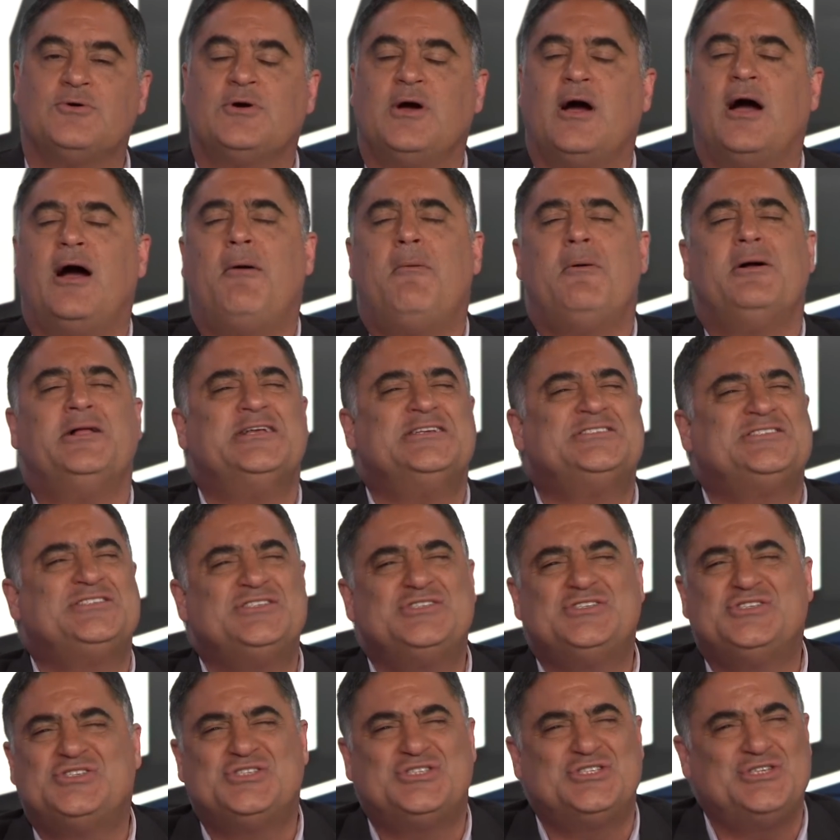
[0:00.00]
oh, this
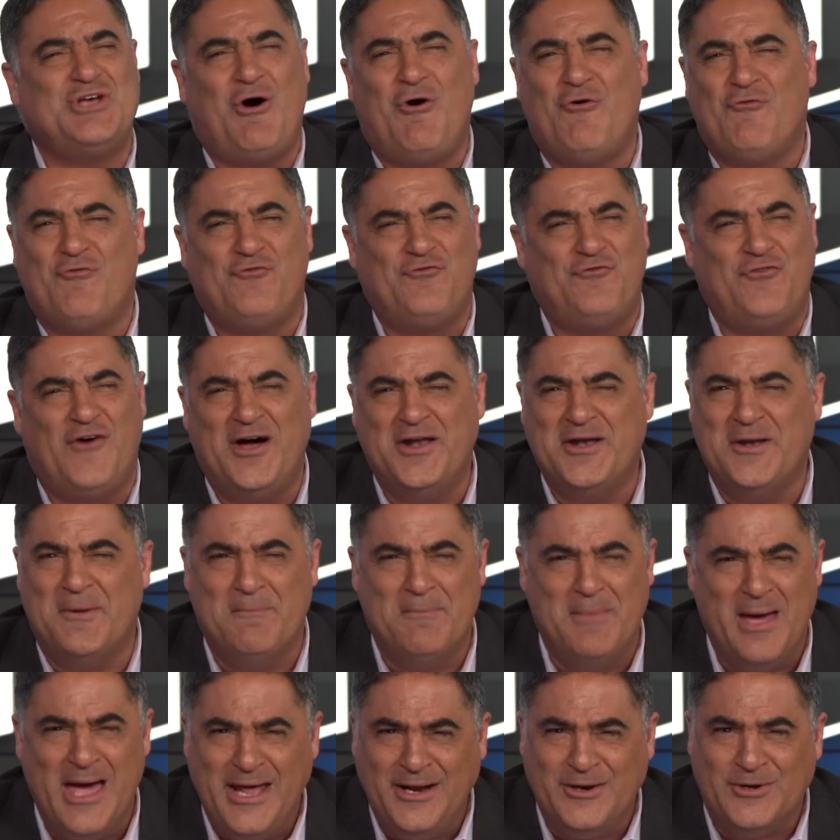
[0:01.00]
is so
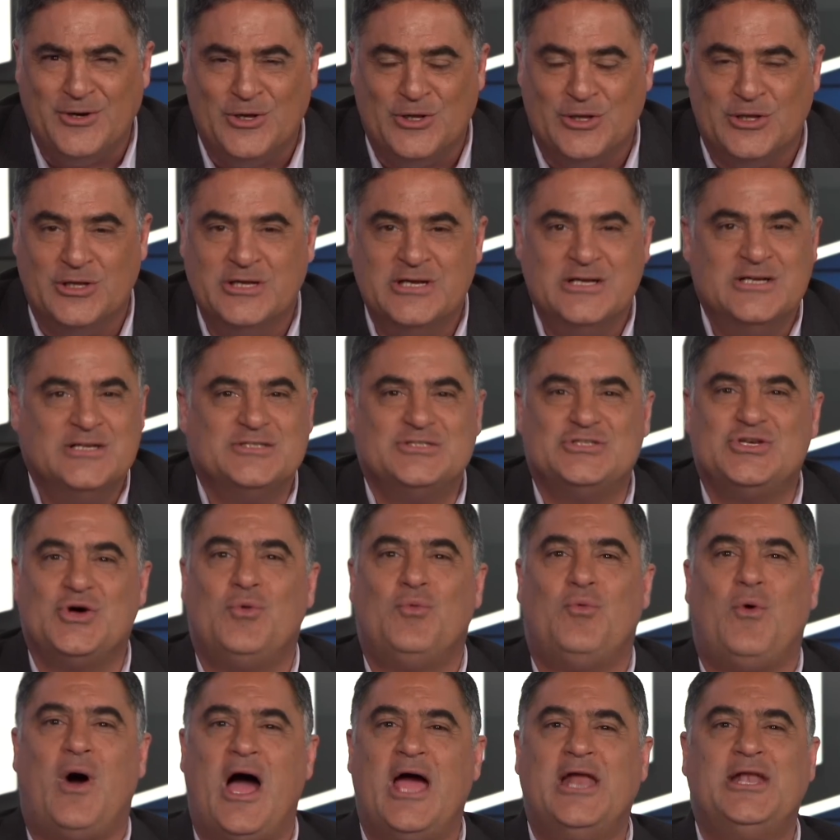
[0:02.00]
fundamental. So
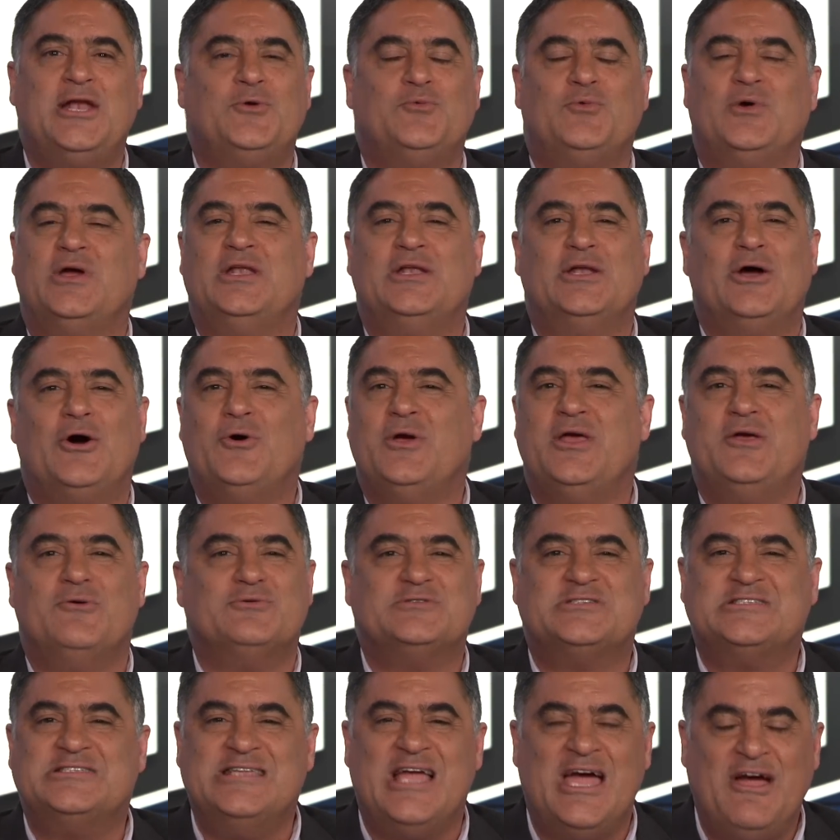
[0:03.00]
why did we know he
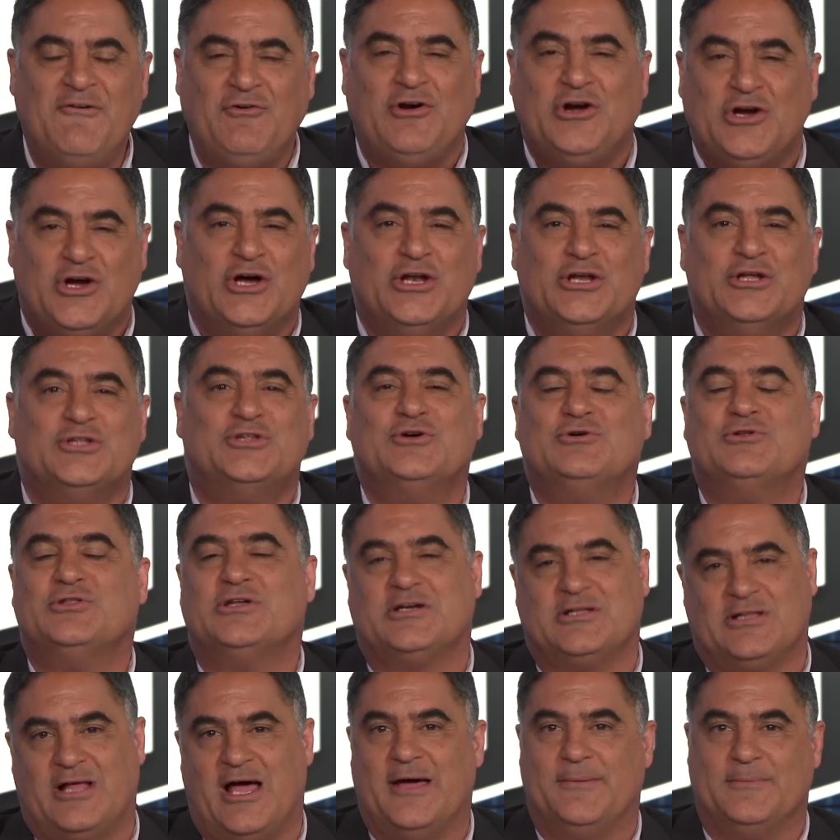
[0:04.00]
was never gonna do the
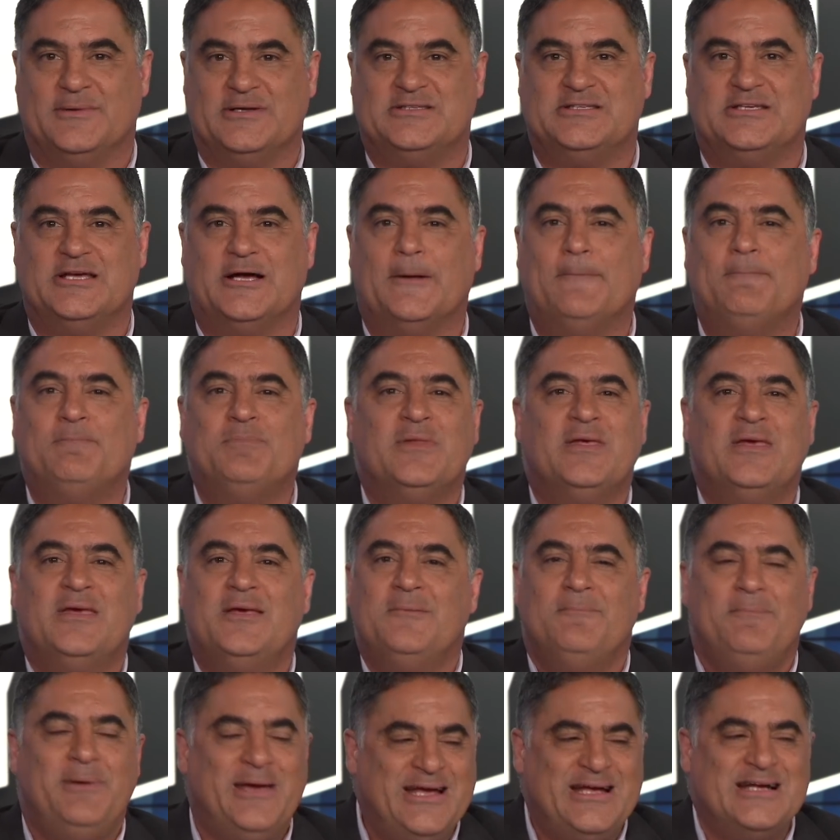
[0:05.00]
climate deal?
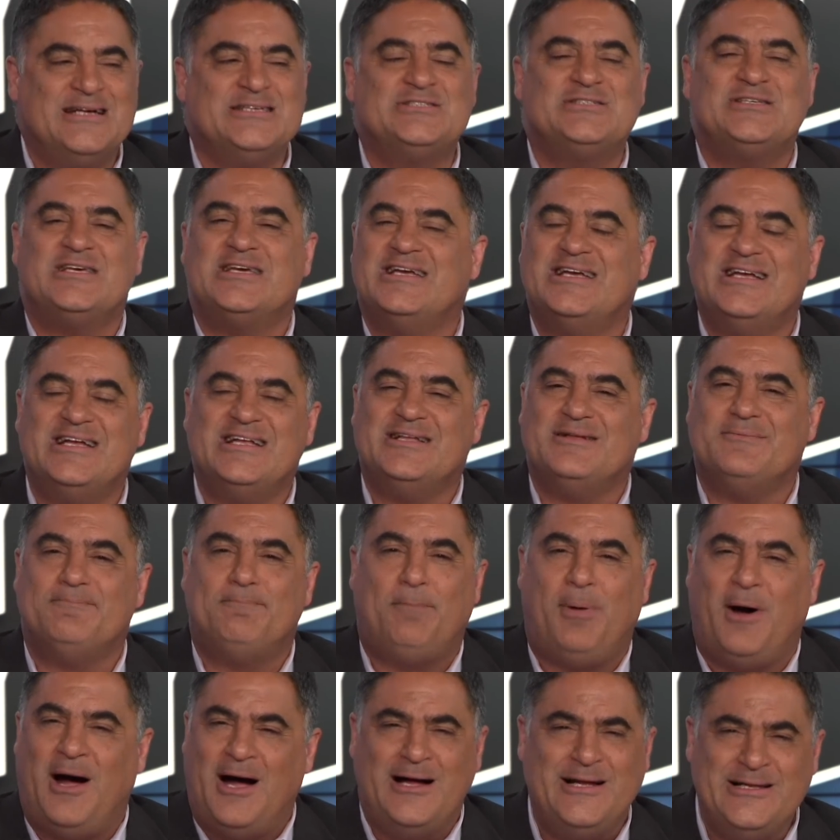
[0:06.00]
Because
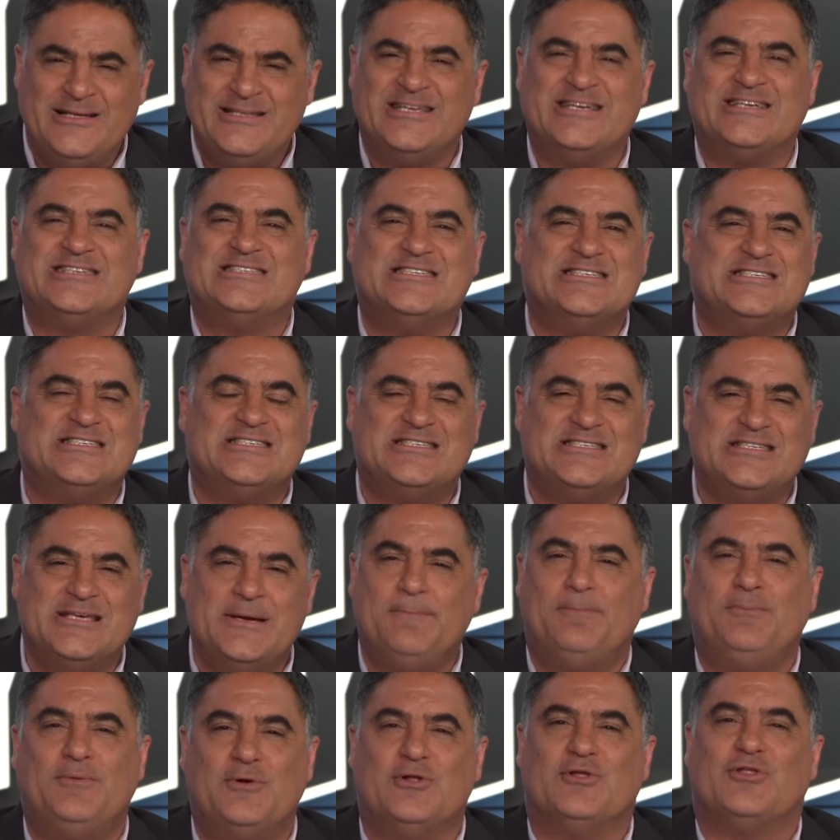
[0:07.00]
politics is
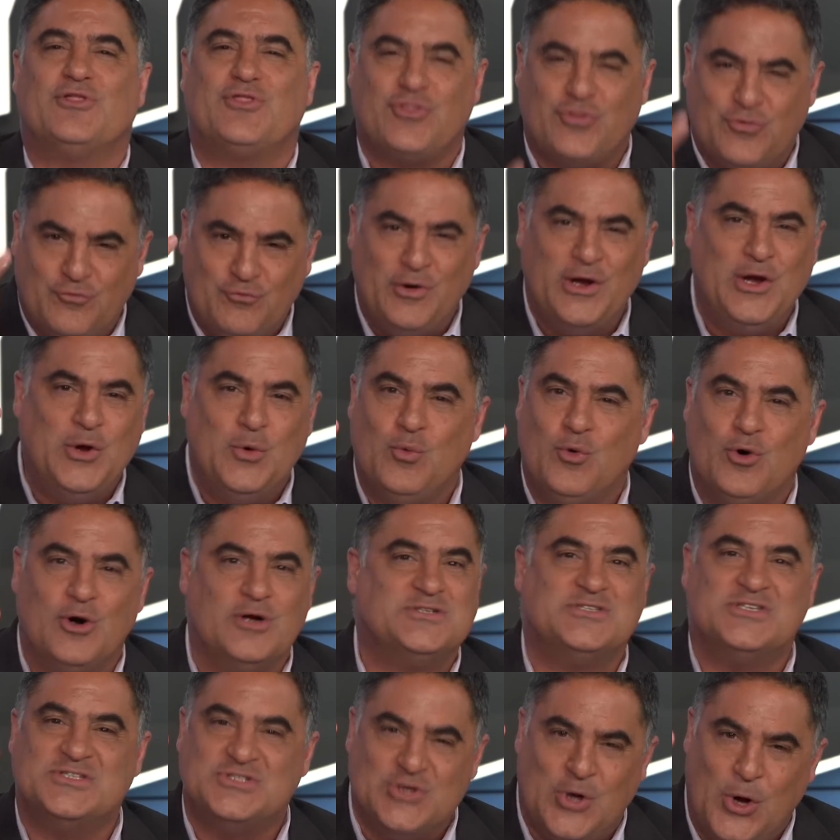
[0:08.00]
simple, three
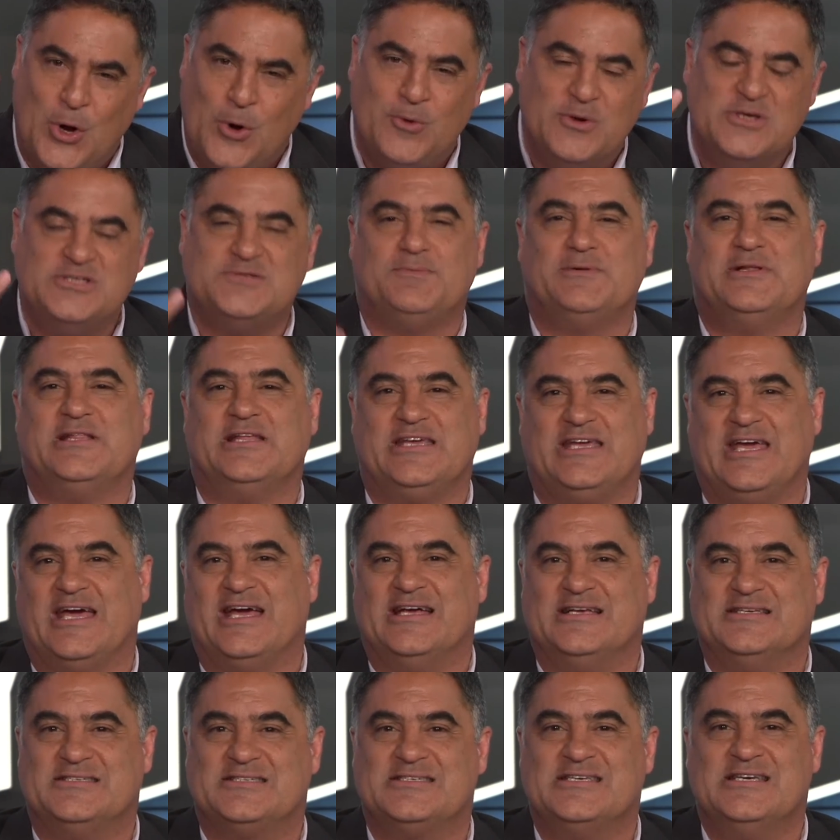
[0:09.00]
words, it's always been the
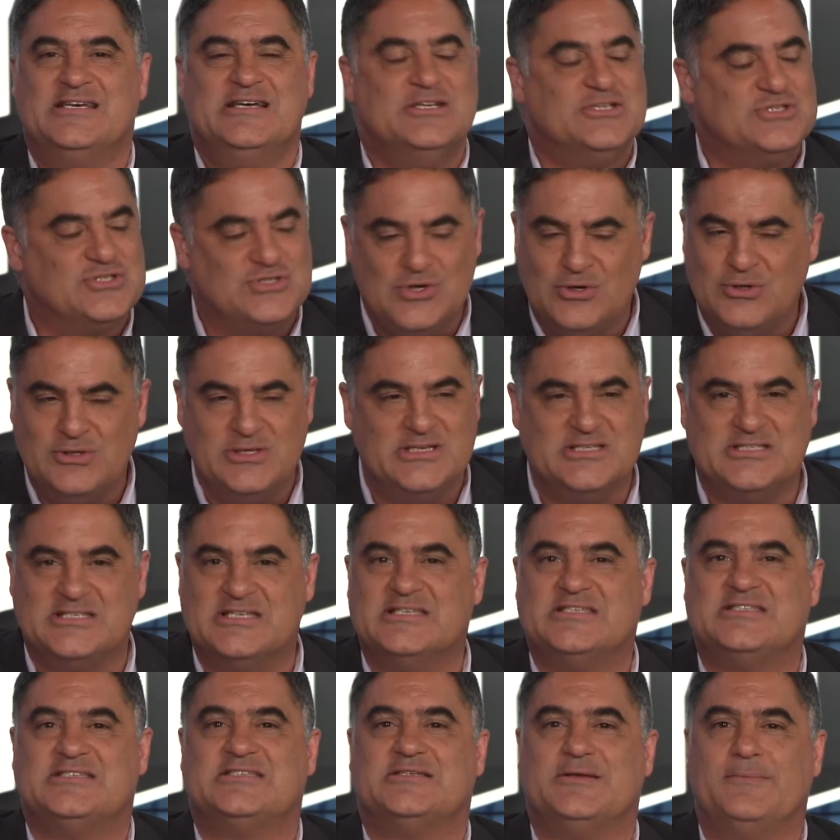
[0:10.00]
case, certainly
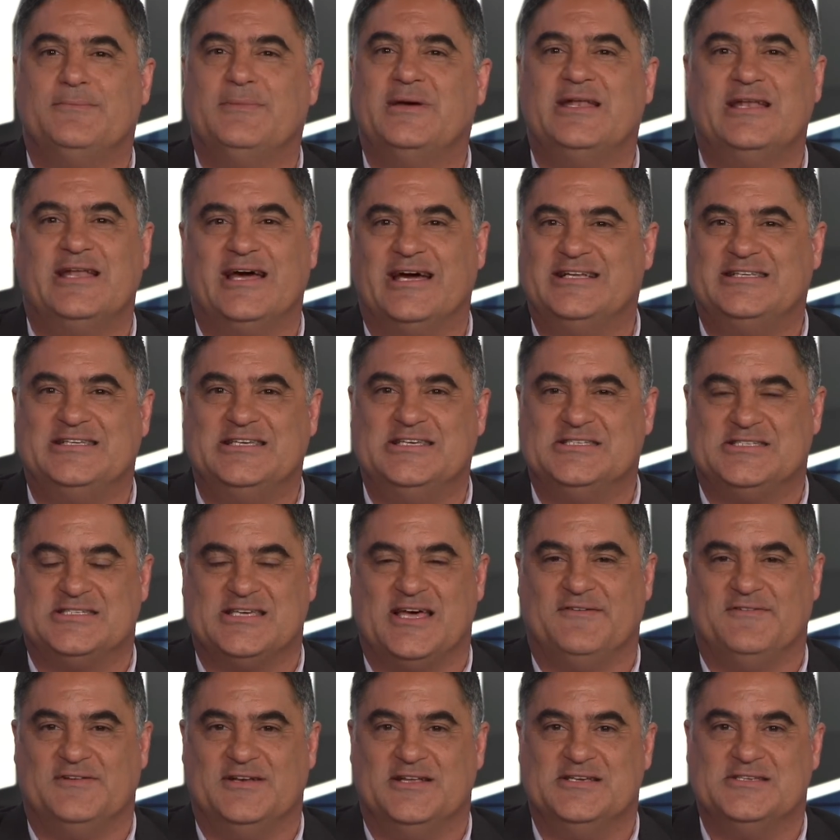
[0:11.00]
since the mid
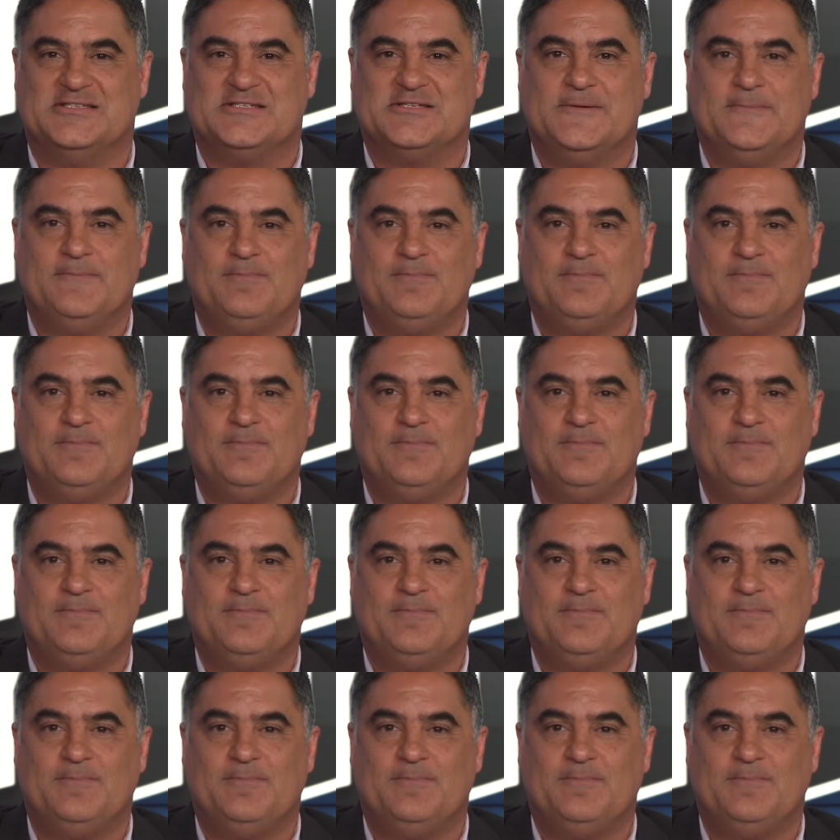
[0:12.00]
1970s.